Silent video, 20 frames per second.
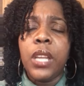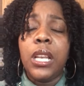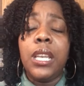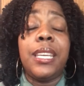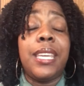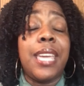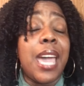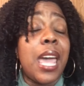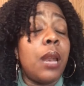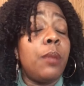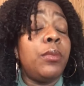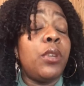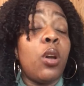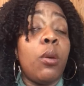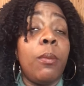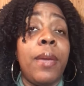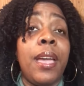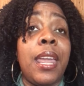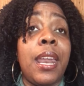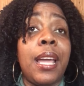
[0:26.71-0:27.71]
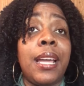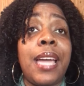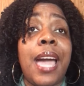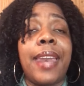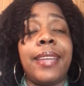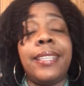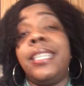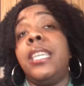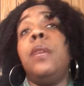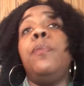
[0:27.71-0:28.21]
Look at him, no man, I
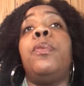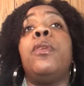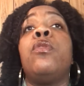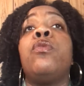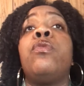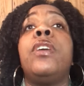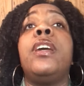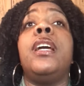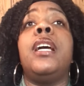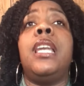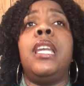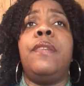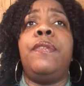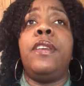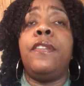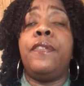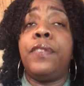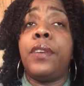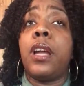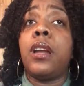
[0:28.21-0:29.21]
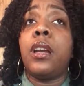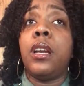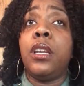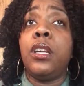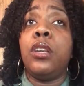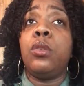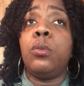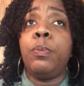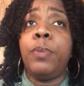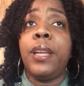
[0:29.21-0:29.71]
gotta keep it real. If he flirt a
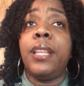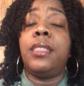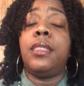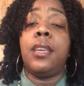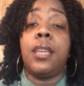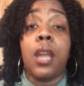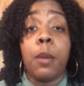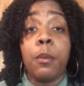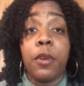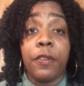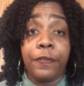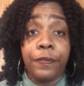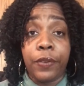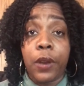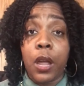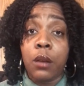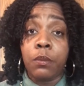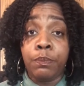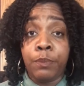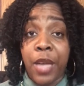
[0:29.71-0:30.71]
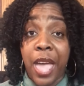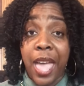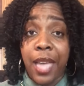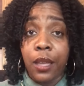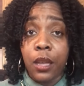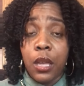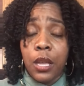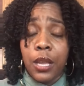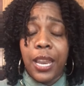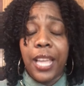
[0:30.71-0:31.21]
little bit, then I'ma flirt
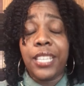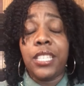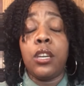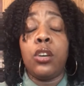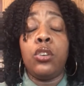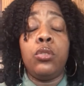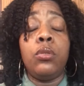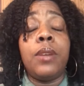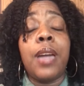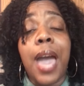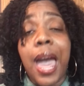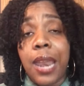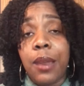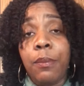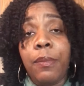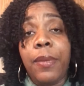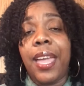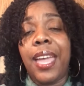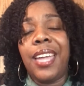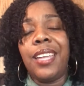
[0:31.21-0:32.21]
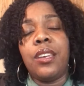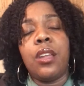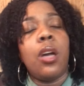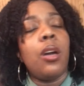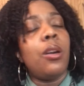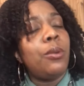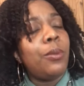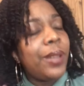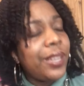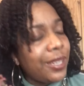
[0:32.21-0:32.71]
back. Like, yo, you got a man?
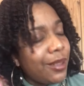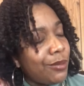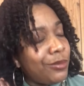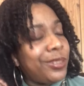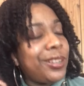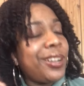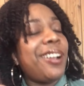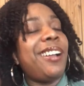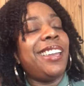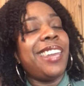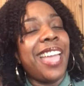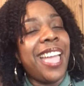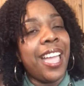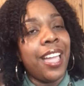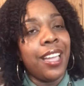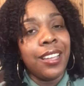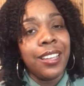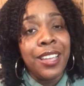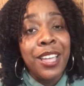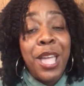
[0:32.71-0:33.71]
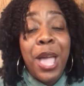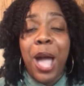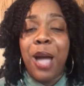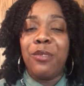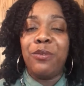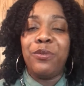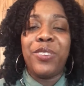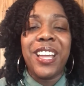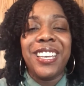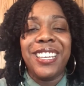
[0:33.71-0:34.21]
No, where your girl at?
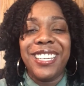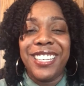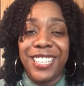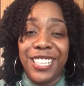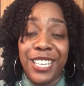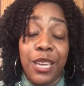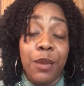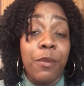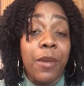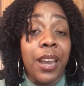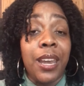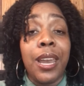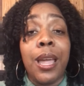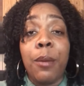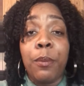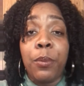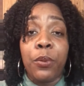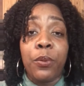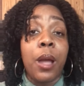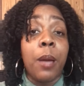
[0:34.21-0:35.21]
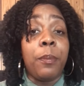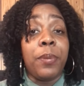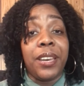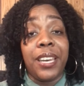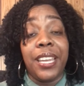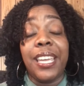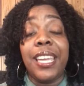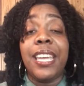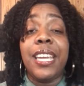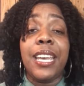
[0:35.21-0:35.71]
I'm ready to get my number up,
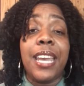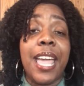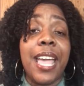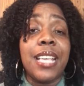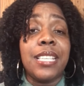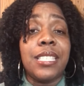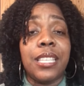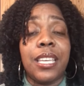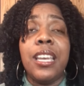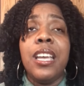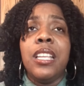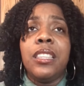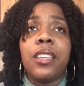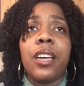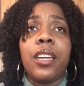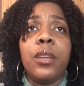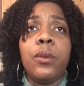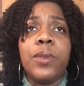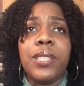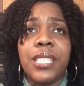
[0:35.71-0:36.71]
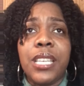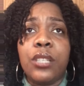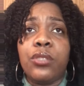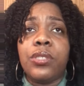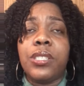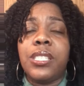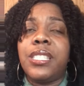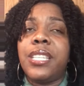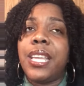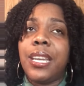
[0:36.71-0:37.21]
but he ain't asking. Thought he was
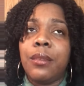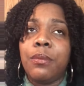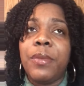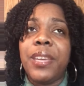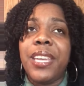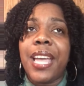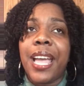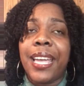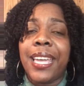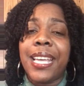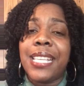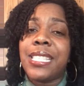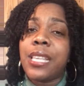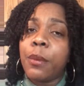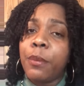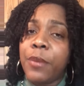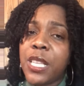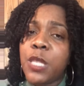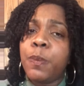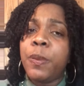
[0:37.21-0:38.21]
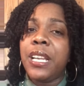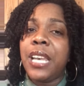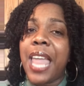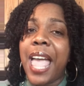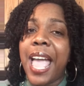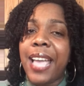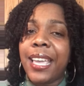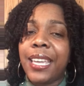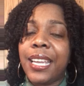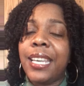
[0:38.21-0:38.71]
interested in me. I guess I must be
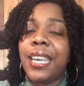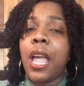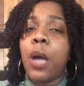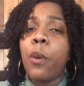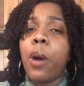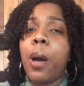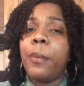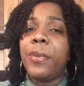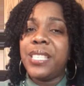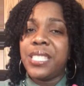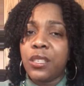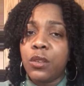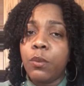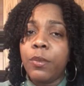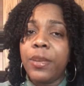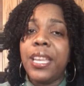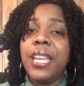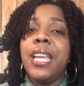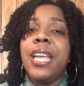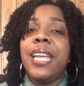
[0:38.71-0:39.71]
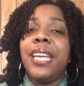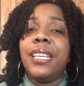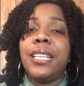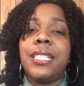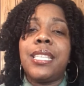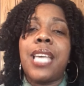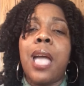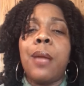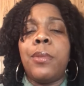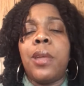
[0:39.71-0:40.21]
lacking. Now I'm assuming he
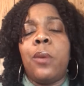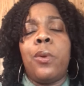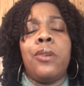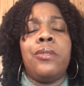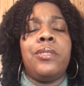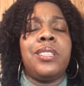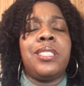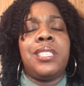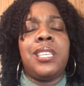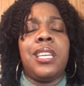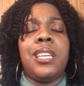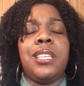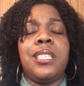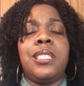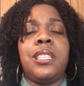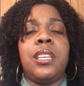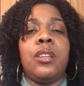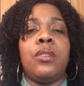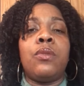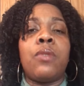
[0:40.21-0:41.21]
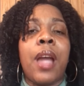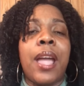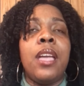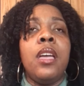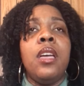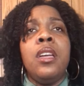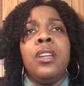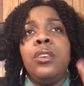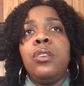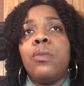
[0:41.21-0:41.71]
the type that want the titty sitting right.
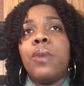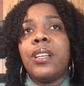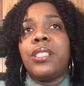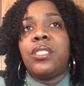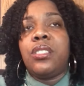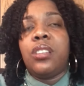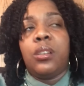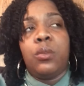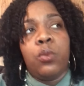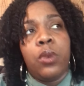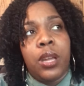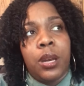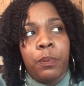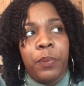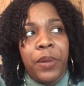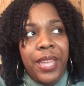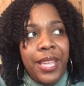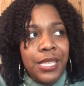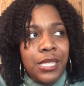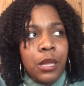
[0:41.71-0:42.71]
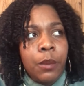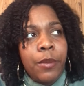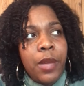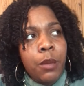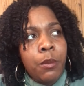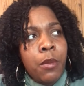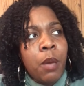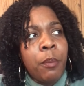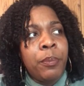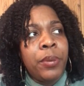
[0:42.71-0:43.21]
Knew I should've wore them pants that
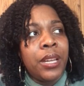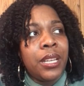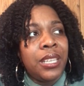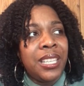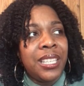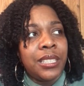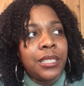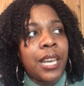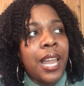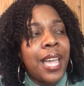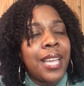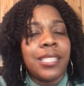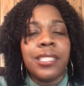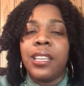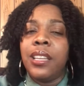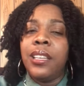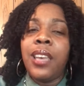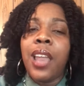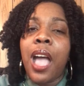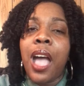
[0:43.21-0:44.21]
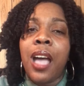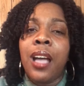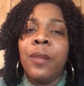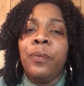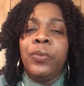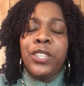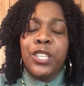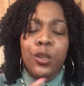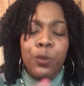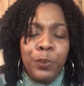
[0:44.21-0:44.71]
make my butt look nice. Nah,
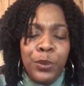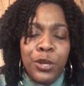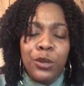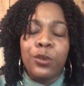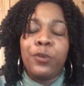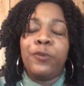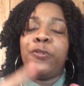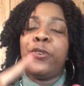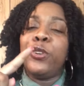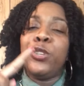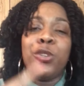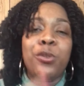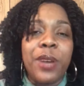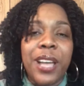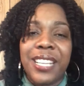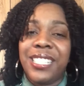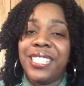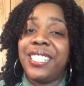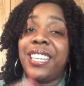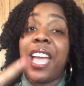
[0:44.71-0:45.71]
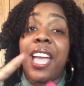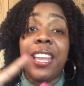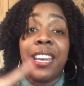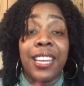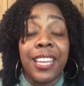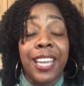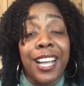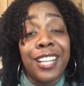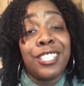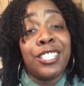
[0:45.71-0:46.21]
you beautiful, you
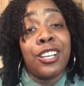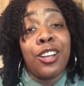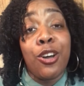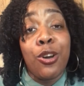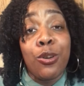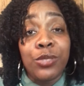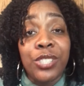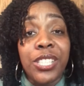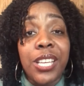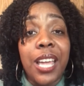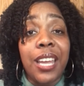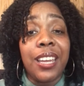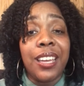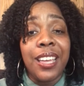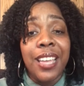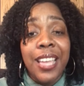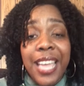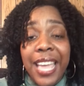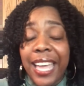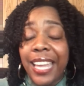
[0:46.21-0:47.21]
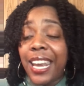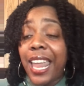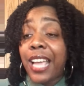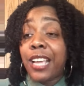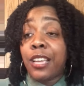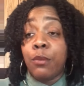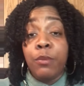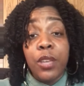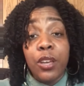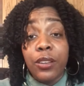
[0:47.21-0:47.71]
educated, got your own cheddar, and
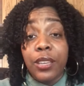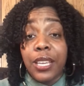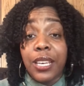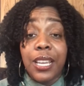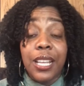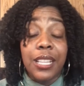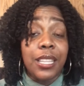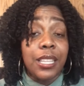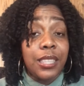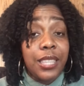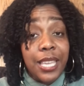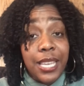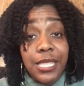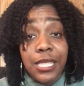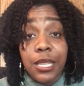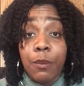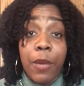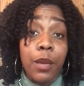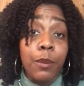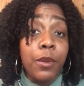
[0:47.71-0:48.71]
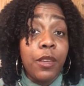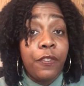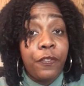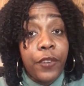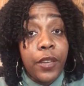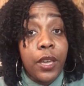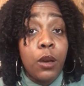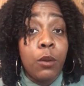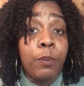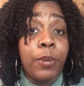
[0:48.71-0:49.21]
like a million other things that make me
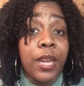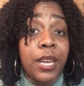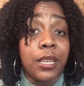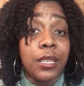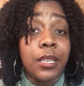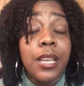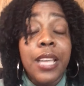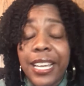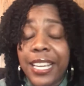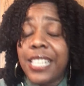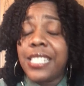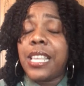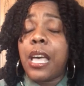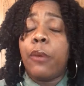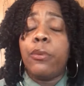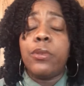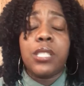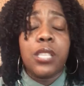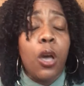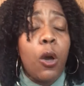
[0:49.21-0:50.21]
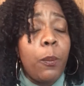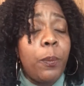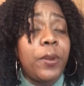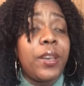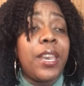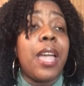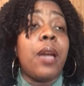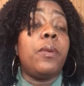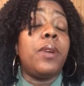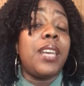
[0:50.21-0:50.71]
feel better. Cause I was
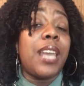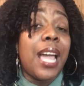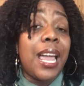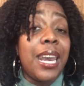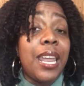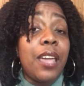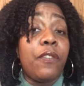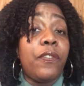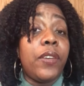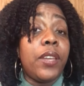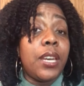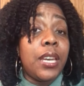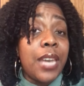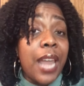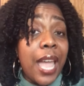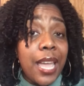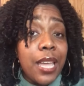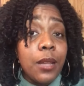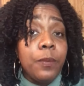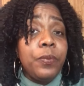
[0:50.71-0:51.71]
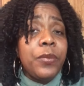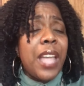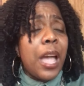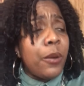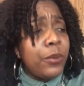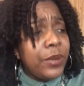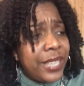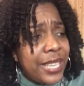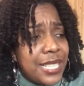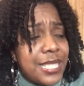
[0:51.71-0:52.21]
hoping that when I left here tonight,
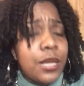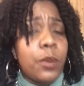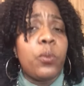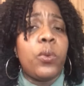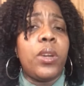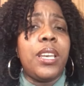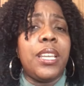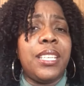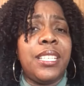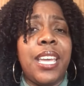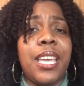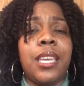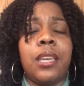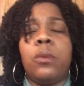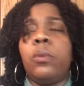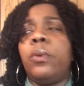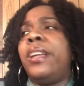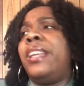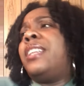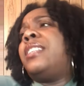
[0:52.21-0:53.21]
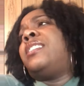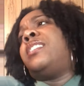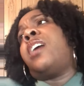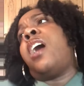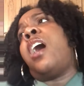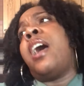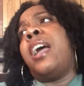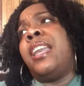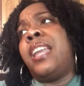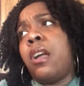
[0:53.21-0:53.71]
I would get someone to kick it with. It's
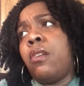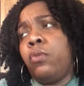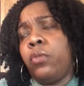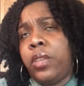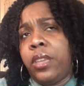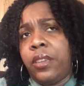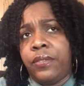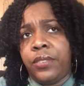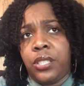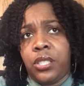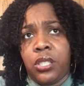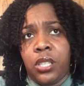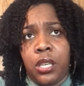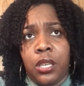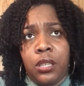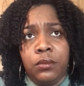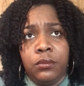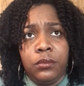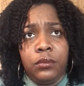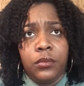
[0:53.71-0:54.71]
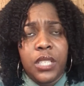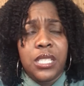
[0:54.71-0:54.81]
alright, I don't give a shit.